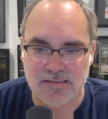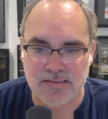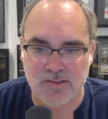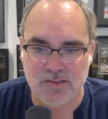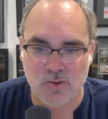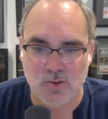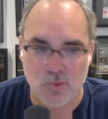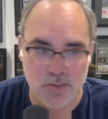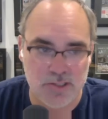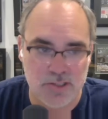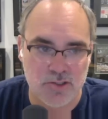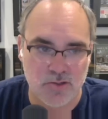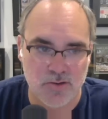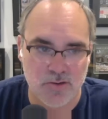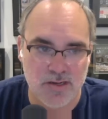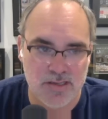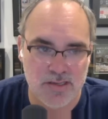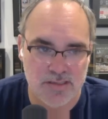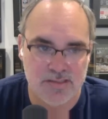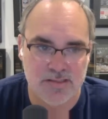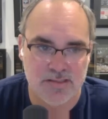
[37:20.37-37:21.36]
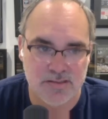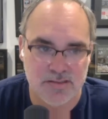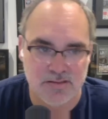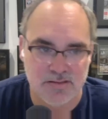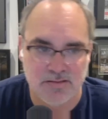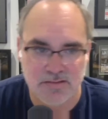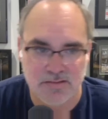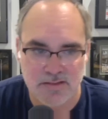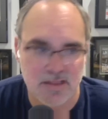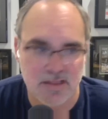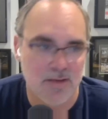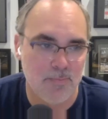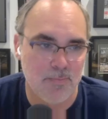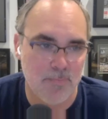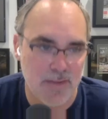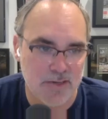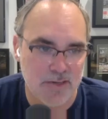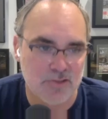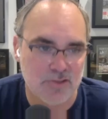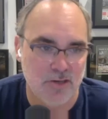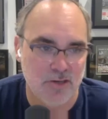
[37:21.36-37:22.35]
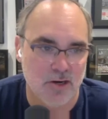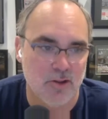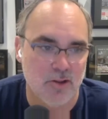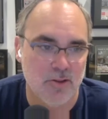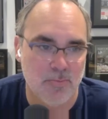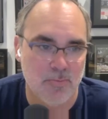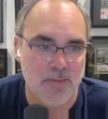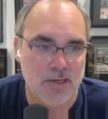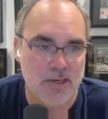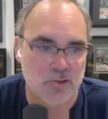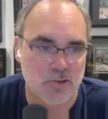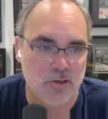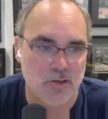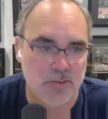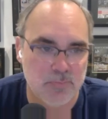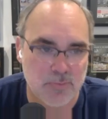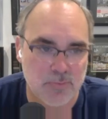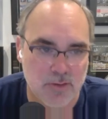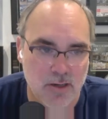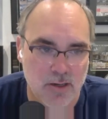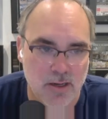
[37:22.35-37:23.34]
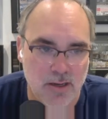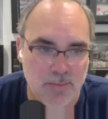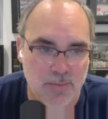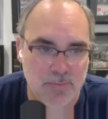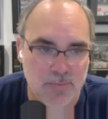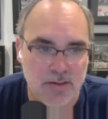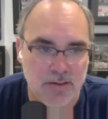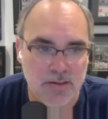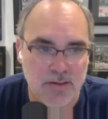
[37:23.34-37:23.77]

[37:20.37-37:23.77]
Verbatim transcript: creature is the met, you know, the Metroid Prime,